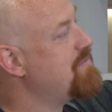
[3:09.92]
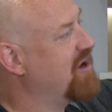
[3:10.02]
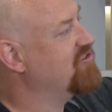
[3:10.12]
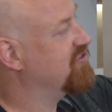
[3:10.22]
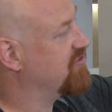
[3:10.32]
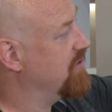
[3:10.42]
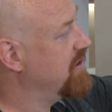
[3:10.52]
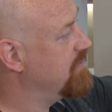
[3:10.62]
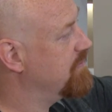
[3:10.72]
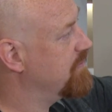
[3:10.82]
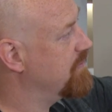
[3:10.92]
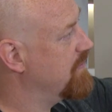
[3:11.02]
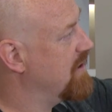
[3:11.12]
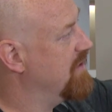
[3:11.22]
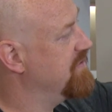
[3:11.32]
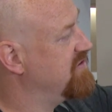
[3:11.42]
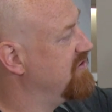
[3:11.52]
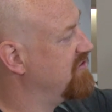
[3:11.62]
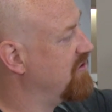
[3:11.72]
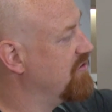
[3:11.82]
manager screen, and this
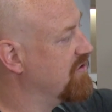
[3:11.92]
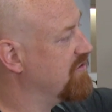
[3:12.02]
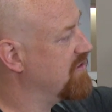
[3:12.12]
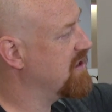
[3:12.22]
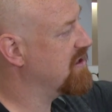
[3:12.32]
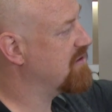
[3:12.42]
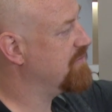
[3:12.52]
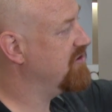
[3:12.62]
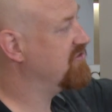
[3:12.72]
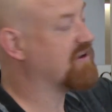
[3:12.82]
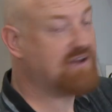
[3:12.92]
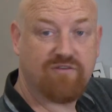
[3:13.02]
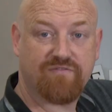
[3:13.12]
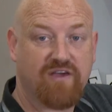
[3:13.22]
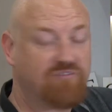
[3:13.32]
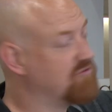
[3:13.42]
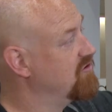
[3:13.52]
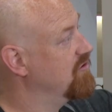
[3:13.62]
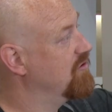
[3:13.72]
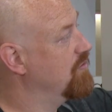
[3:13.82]
is so that the computer can interface
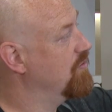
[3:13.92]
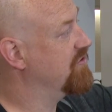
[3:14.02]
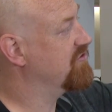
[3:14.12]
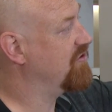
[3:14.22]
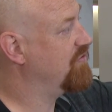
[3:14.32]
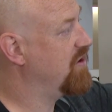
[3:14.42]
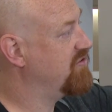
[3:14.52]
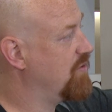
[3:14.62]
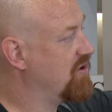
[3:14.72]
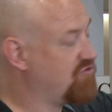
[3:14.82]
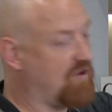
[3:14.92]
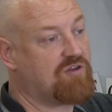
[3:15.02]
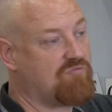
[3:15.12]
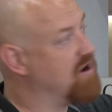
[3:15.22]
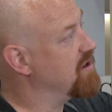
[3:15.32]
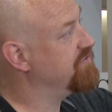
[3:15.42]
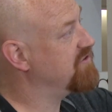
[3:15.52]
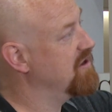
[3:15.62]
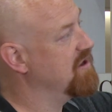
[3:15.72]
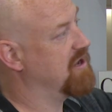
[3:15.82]
with the software, so when a train
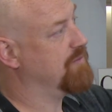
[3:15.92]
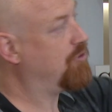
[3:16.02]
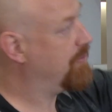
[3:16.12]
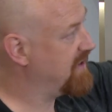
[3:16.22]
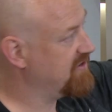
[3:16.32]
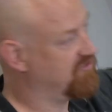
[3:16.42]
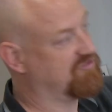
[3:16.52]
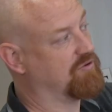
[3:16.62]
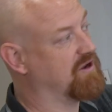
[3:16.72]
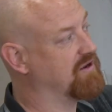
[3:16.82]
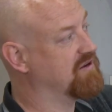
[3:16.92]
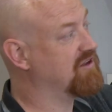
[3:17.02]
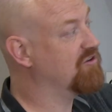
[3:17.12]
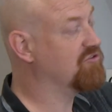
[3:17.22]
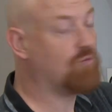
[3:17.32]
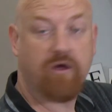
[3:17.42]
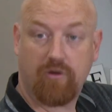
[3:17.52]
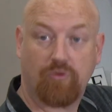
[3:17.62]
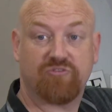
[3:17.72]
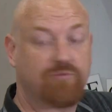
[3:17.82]
arrives, it populates the screen and tells you where
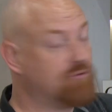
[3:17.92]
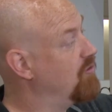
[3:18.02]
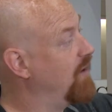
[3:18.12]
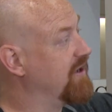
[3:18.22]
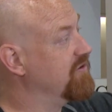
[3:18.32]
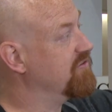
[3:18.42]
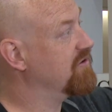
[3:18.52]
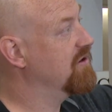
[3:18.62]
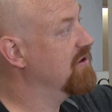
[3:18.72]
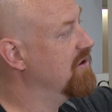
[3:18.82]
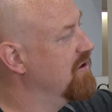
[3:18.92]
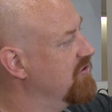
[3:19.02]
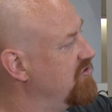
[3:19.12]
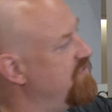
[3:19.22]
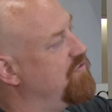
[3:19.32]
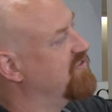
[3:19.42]
it wants to put the wagons. So for